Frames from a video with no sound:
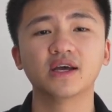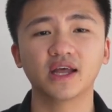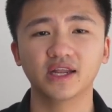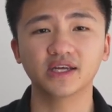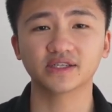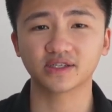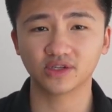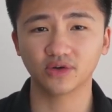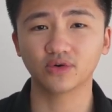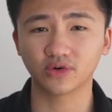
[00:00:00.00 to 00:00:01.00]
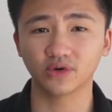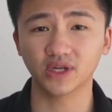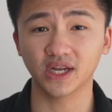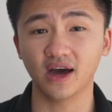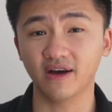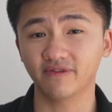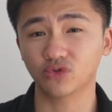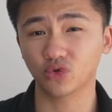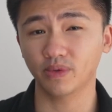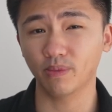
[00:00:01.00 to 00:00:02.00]
it is still good
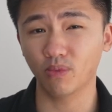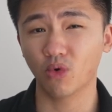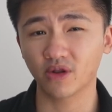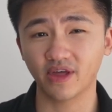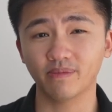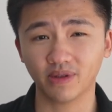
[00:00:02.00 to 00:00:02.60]
enough to be more than